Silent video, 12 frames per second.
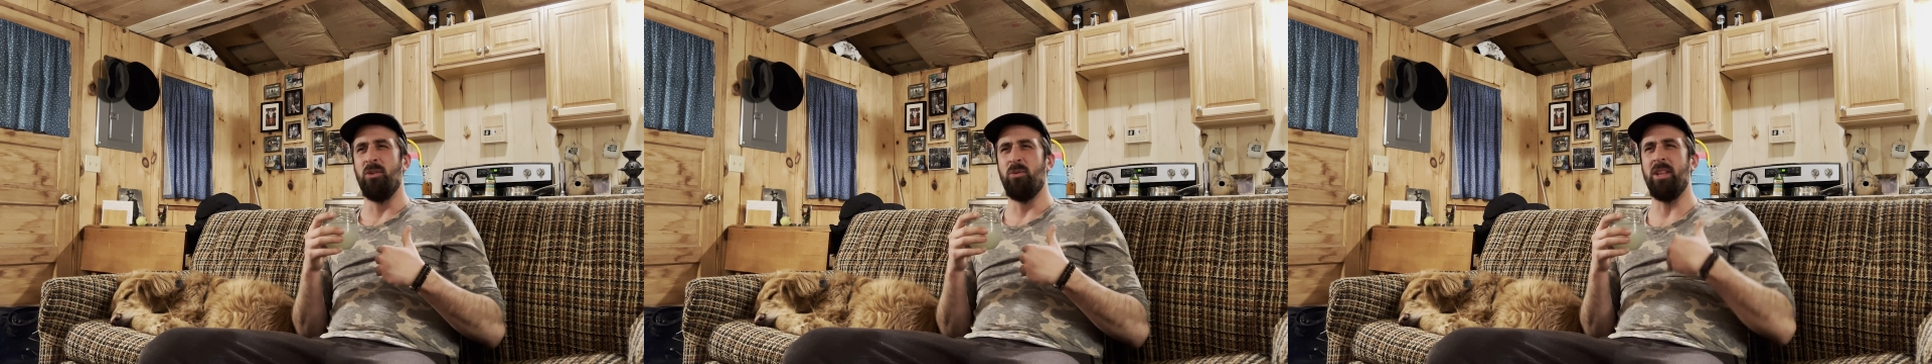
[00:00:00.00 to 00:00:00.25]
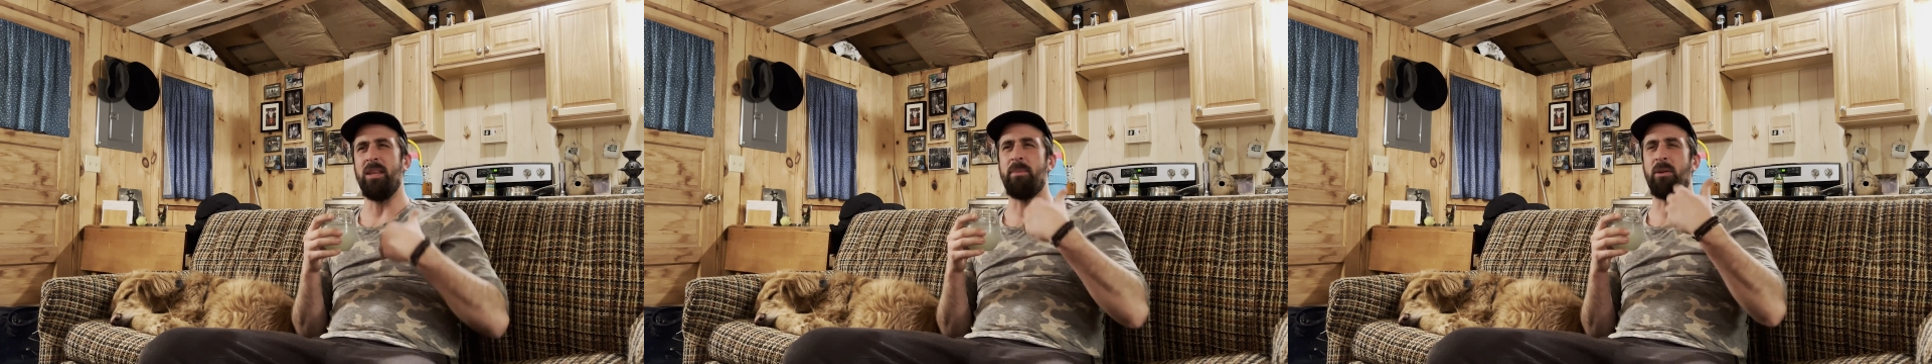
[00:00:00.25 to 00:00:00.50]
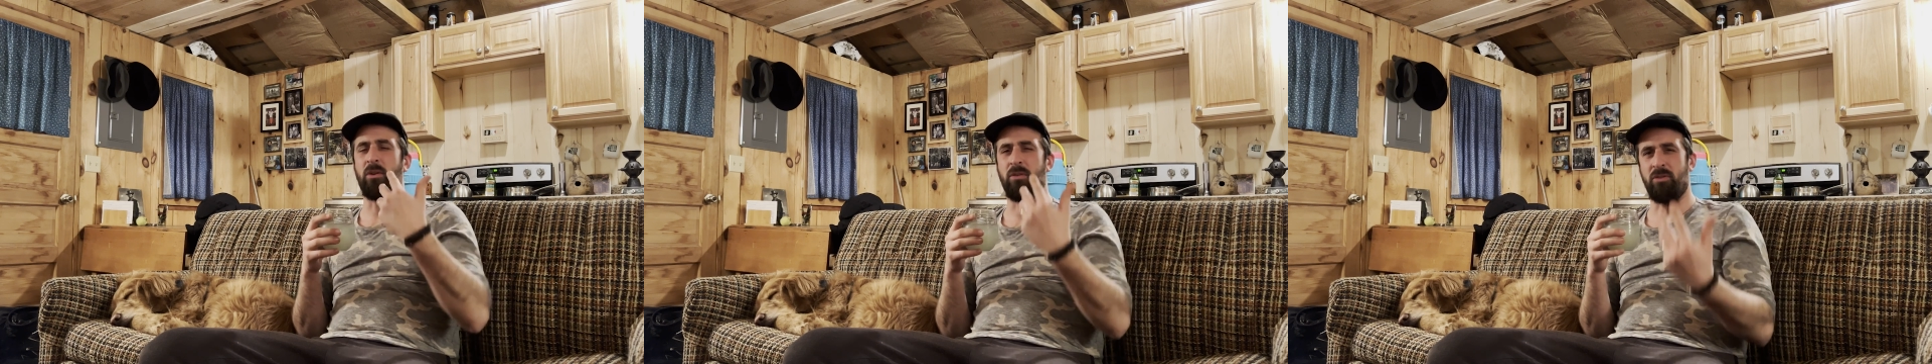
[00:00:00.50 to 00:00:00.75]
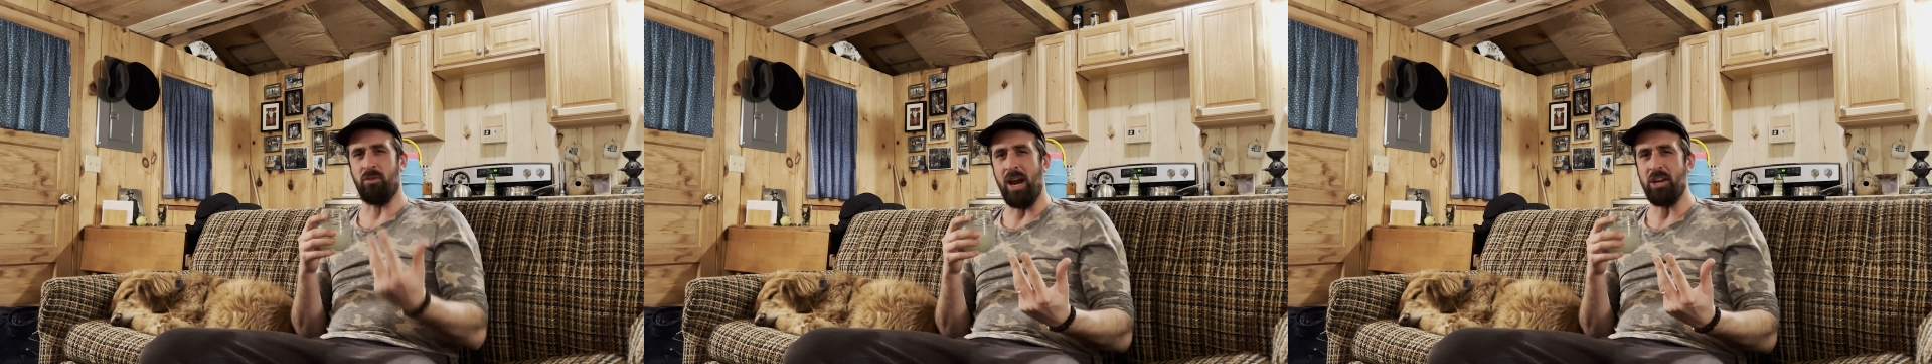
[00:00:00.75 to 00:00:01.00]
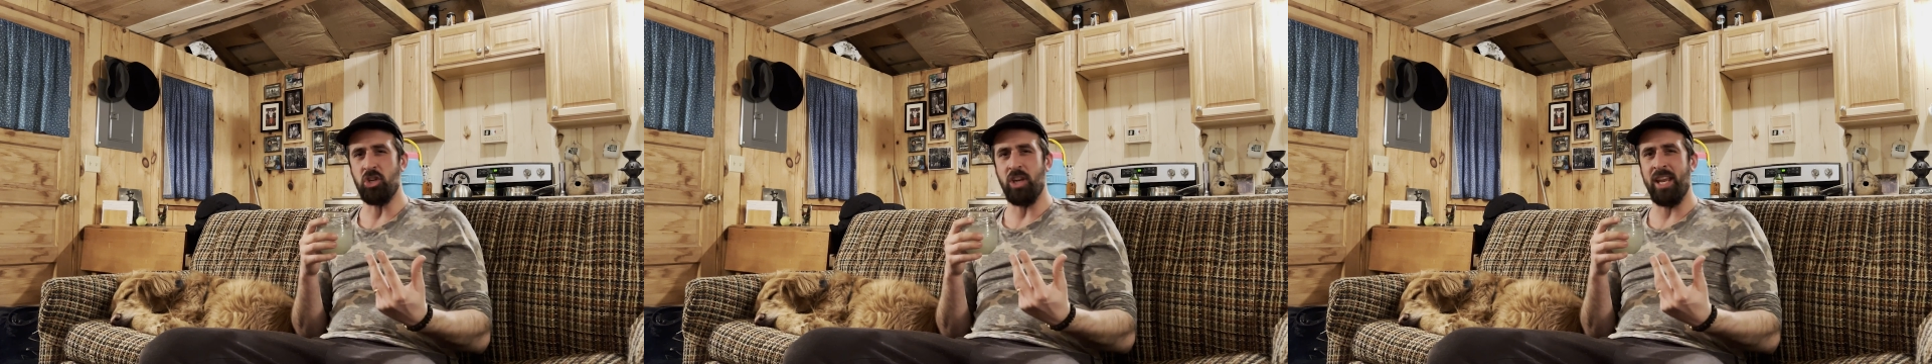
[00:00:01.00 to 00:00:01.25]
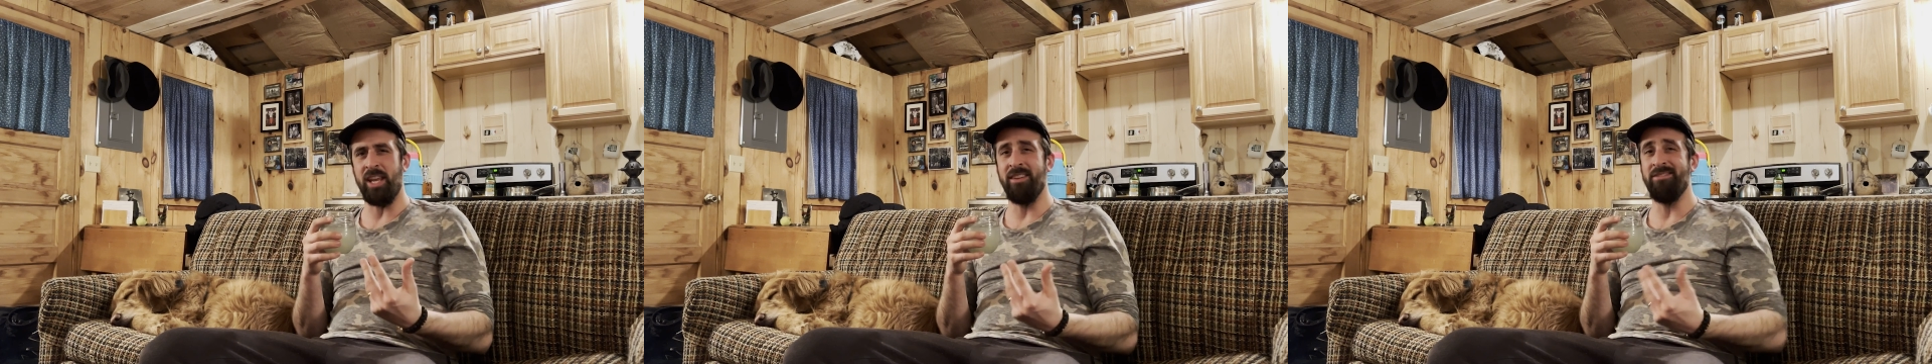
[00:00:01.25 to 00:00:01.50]
really be
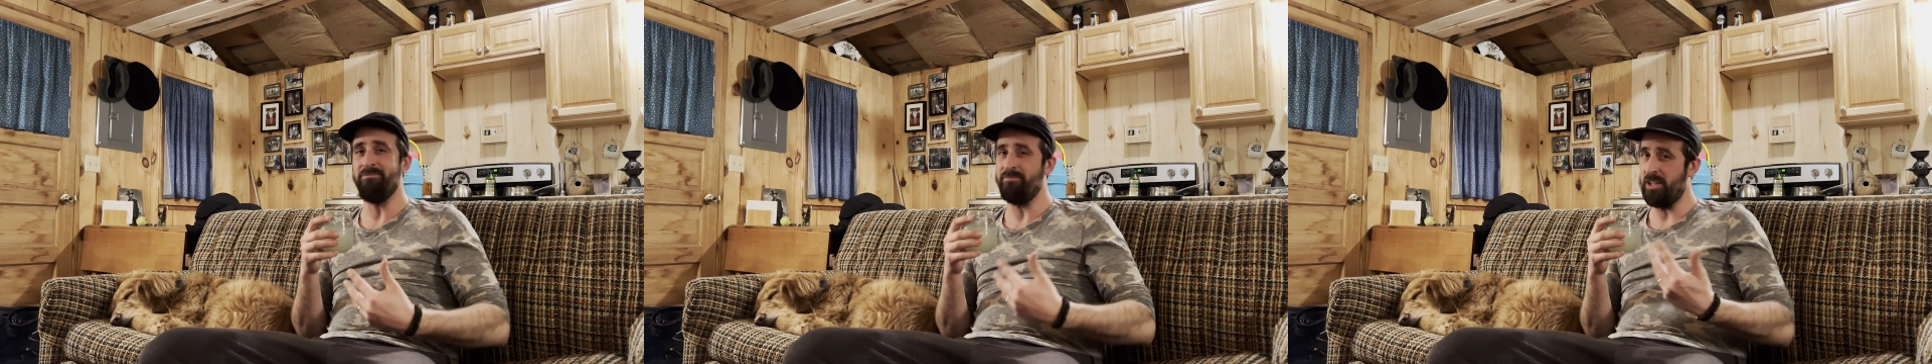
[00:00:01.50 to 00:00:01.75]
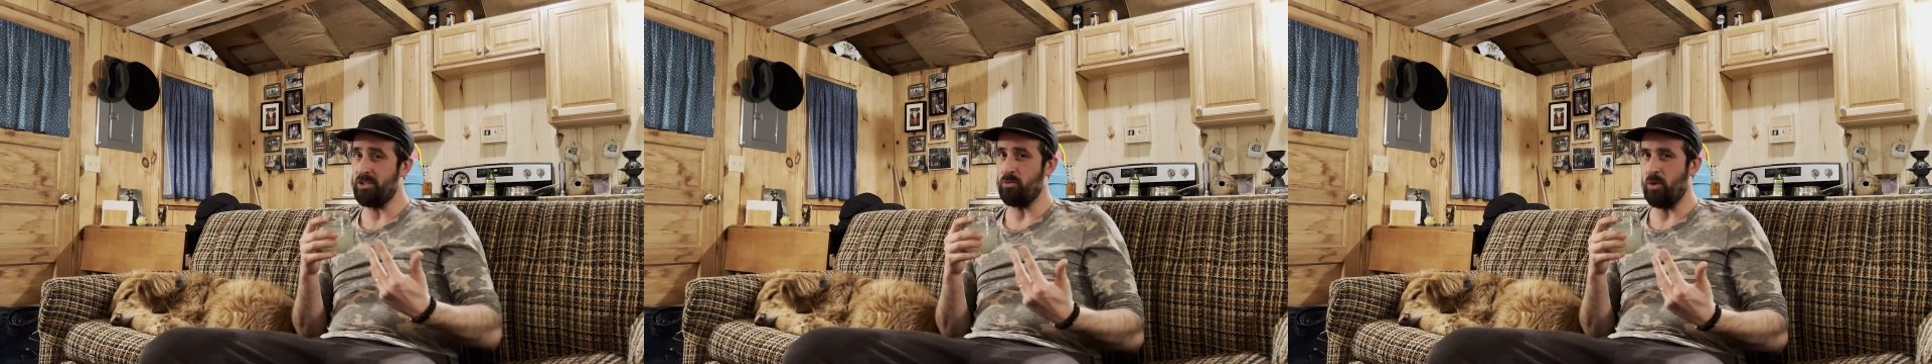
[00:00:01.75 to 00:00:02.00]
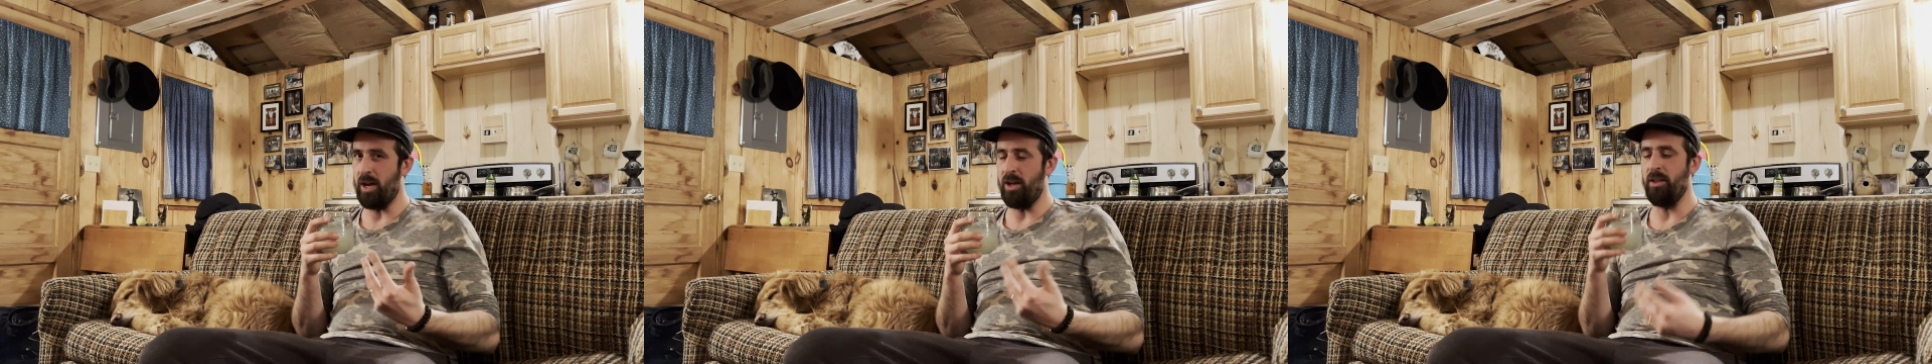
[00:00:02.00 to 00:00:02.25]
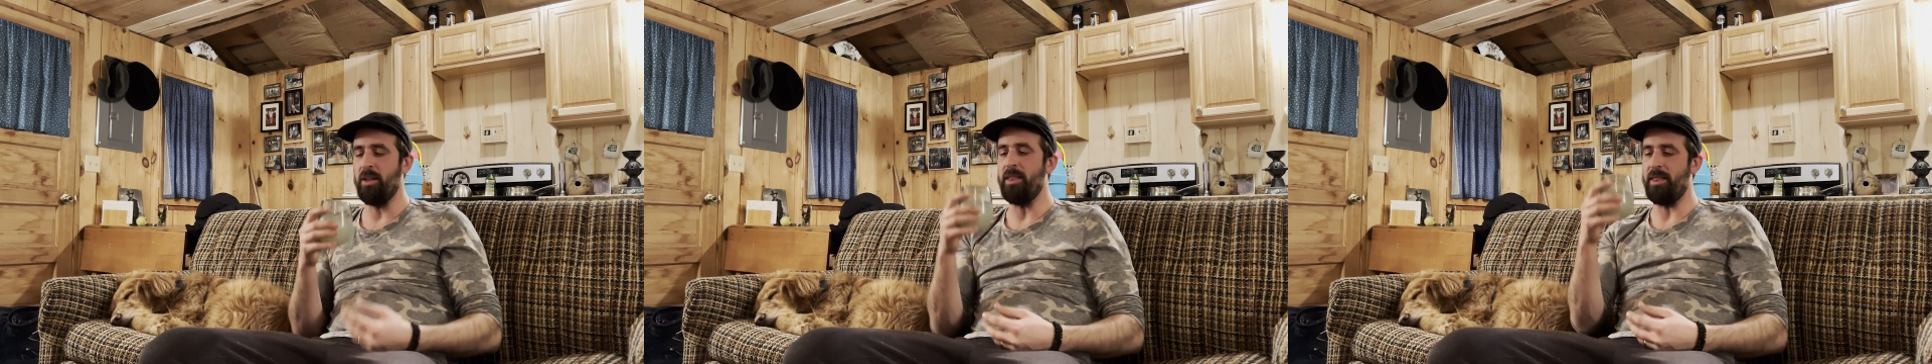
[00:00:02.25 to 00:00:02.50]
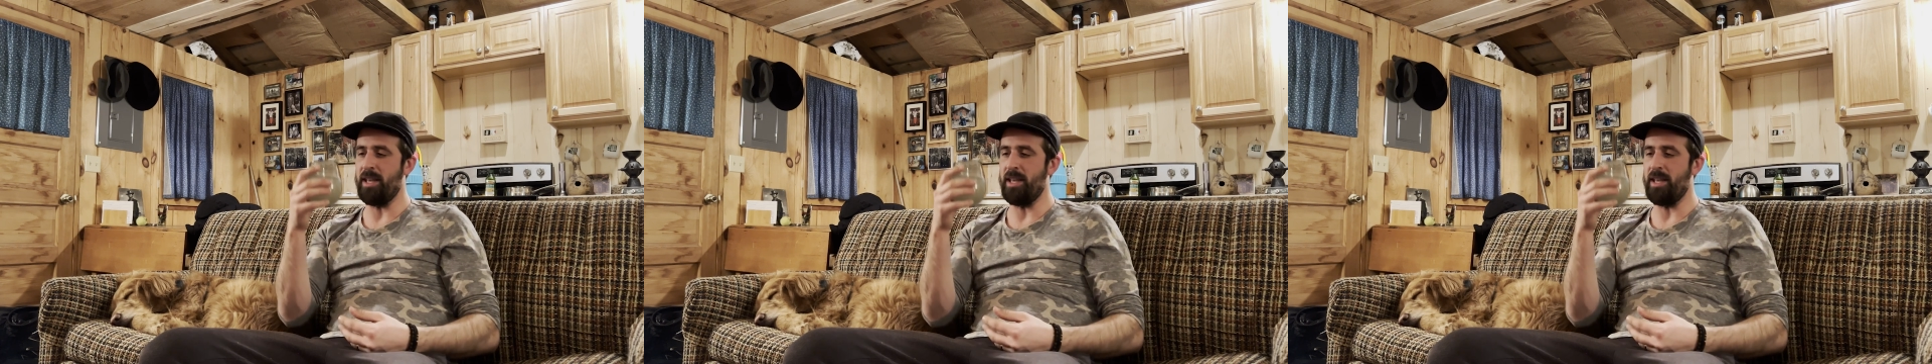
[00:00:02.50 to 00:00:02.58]
refreshing as well,